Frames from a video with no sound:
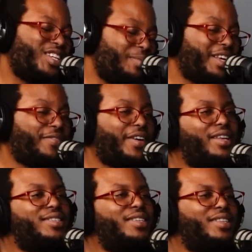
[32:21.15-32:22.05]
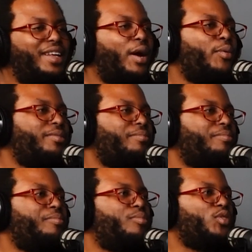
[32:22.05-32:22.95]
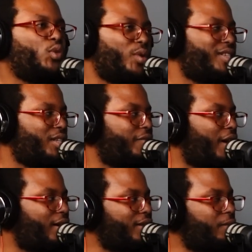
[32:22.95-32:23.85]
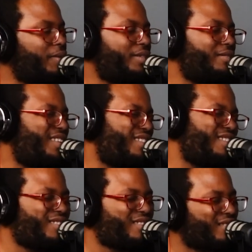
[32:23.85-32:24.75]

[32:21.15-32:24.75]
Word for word: really being fancy, then I would do it to the vodka. But uh,